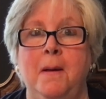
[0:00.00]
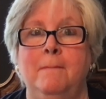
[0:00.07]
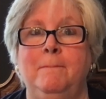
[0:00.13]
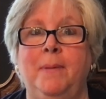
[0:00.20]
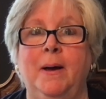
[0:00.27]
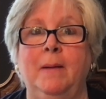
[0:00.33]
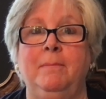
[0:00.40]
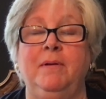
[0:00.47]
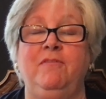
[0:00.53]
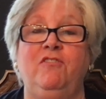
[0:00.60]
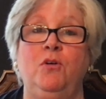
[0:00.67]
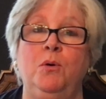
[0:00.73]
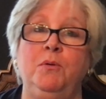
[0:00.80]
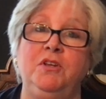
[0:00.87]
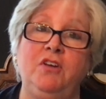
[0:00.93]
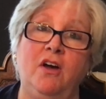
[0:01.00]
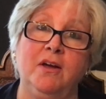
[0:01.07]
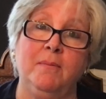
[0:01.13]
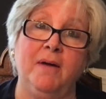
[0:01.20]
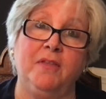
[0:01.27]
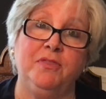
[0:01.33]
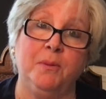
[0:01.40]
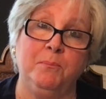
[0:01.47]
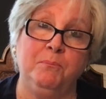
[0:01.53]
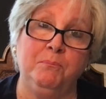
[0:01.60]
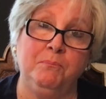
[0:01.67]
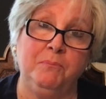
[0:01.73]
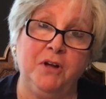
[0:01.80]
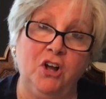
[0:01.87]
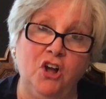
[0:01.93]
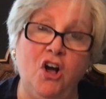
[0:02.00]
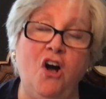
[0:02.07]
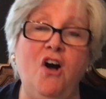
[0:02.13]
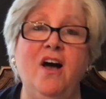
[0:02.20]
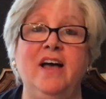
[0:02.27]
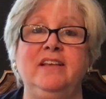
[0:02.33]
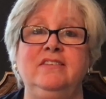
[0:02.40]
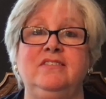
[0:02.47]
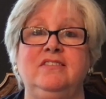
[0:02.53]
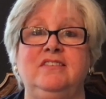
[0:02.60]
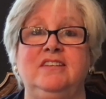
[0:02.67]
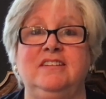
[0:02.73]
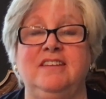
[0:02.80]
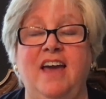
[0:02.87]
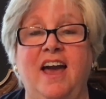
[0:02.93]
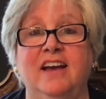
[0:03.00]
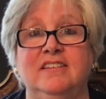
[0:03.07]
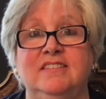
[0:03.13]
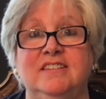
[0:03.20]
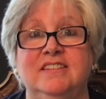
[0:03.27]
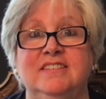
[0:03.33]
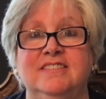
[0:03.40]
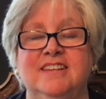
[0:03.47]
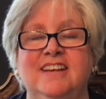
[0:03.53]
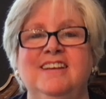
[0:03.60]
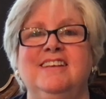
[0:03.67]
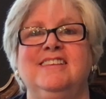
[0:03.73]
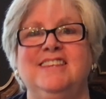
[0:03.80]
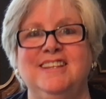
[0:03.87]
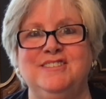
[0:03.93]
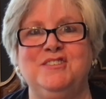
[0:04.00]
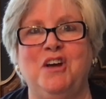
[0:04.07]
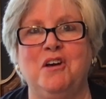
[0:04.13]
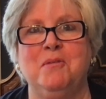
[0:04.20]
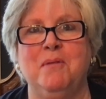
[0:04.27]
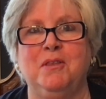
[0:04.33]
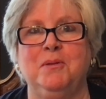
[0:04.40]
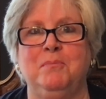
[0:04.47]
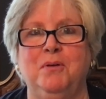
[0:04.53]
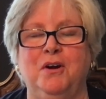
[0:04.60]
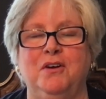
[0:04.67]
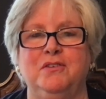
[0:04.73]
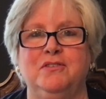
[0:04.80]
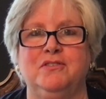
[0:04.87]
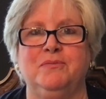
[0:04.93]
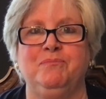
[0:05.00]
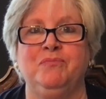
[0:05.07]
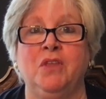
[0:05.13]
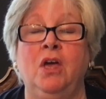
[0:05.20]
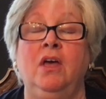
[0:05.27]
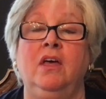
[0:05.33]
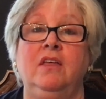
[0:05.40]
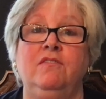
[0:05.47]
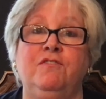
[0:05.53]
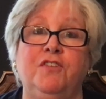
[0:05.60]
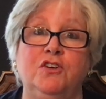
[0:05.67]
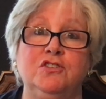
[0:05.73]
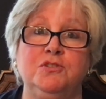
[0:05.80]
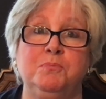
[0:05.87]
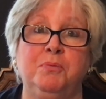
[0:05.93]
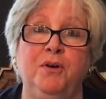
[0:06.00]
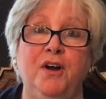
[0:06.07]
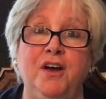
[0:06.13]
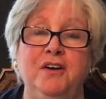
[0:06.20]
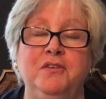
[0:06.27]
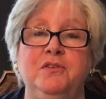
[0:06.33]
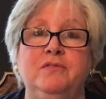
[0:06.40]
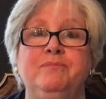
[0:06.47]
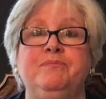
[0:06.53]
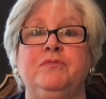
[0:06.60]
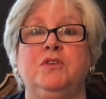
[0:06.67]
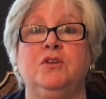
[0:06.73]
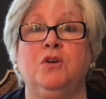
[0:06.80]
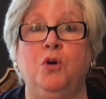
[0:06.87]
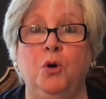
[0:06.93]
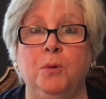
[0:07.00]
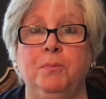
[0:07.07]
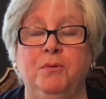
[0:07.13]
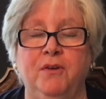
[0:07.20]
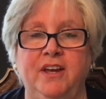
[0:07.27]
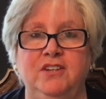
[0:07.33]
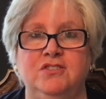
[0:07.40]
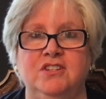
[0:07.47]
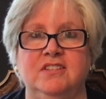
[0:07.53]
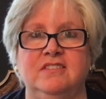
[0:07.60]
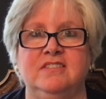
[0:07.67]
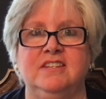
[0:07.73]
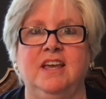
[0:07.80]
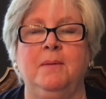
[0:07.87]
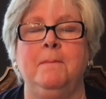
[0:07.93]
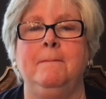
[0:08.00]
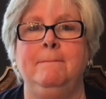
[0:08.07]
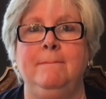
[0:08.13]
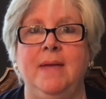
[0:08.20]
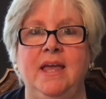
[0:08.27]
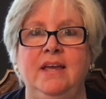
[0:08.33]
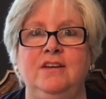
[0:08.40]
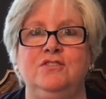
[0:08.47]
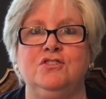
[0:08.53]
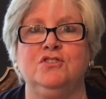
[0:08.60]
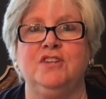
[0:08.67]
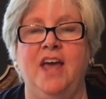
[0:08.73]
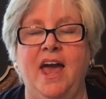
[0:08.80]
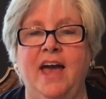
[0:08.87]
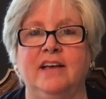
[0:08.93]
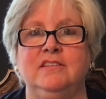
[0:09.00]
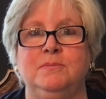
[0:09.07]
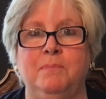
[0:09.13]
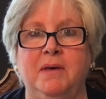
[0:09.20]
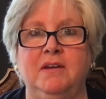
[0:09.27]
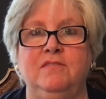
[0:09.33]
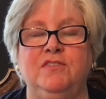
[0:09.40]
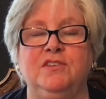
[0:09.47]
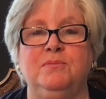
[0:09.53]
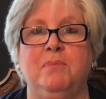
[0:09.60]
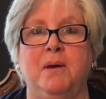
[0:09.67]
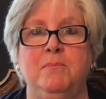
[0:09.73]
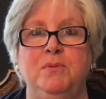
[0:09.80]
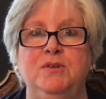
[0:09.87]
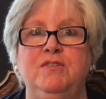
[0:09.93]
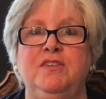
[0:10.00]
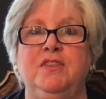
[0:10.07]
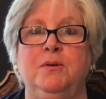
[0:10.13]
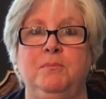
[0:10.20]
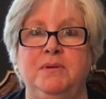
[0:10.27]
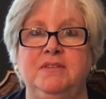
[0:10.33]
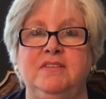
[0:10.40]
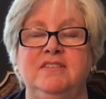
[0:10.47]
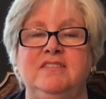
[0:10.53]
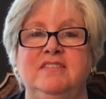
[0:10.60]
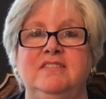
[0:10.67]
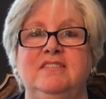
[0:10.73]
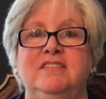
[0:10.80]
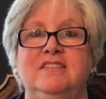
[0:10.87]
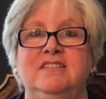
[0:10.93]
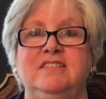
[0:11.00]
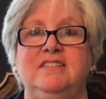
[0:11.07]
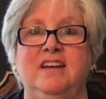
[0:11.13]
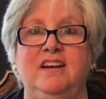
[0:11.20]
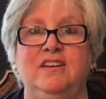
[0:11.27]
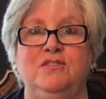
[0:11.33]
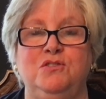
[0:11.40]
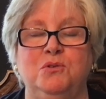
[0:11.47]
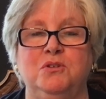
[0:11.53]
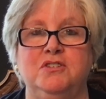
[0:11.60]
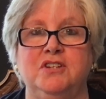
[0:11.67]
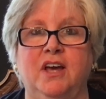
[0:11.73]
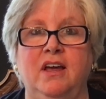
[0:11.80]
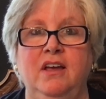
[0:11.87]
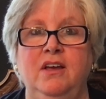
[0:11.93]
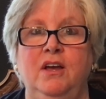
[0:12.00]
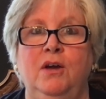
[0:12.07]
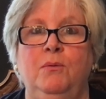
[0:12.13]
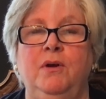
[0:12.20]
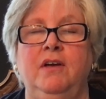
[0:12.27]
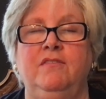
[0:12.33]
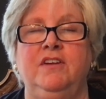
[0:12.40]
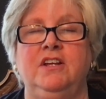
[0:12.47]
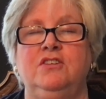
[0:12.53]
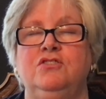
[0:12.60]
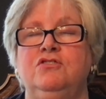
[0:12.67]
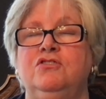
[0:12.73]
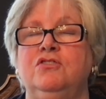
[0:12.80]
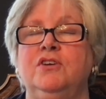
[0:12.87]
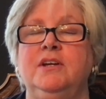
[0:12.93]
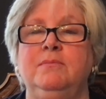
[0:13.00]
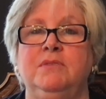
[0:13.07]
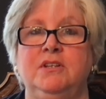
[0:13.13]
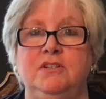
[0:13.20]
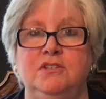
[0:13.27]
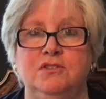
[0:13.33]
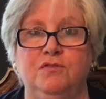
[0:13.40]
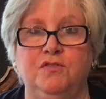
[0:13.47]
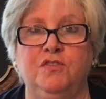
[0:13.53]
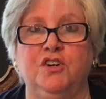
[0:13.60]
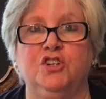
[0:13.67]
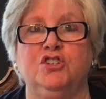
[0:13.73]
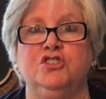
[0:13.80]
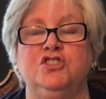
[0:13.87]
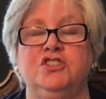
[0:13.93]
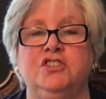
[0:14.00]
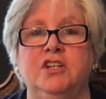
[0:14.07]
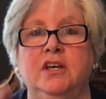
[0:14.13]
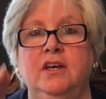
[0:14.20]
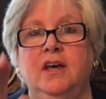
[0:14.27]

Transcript: But before we talk about the cons to taxes, let's talk about the pros. First pro, corporations get major tax benefits by moving their businesses to the state of Georgia. We have an extremely diverse